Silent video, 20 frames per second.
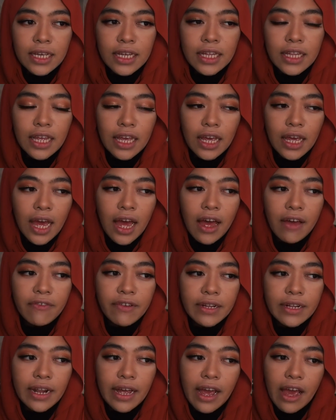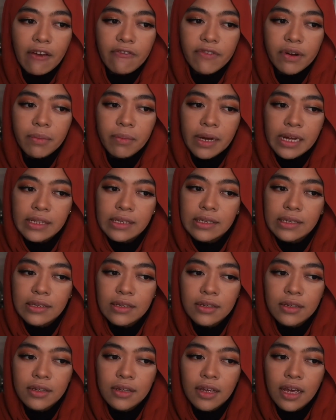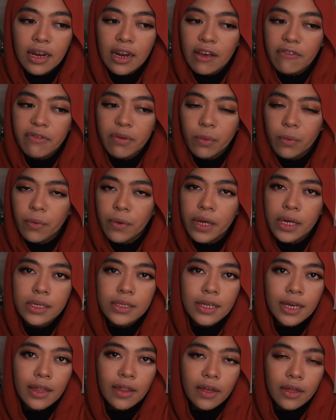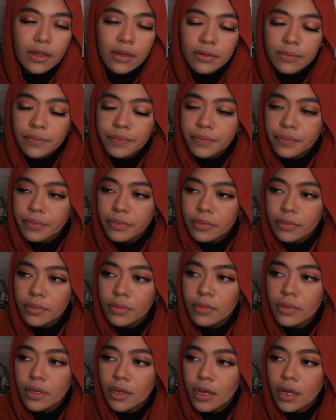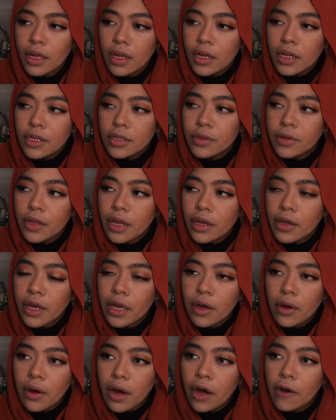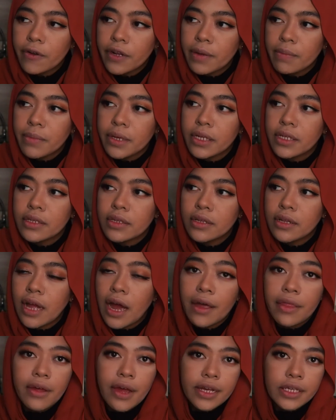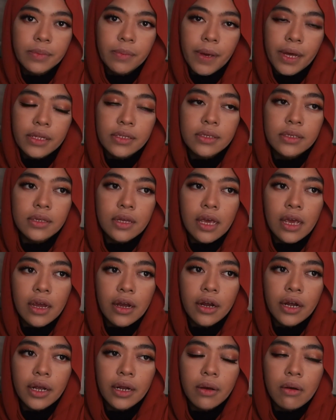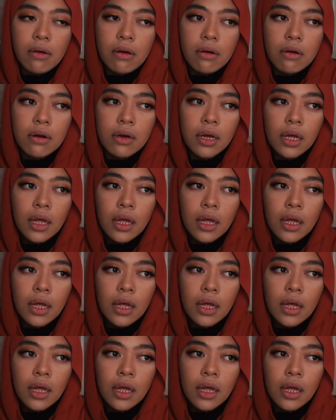They have it like every month and every week, I think, so that you can go out and meet other expats here in Hong Kong.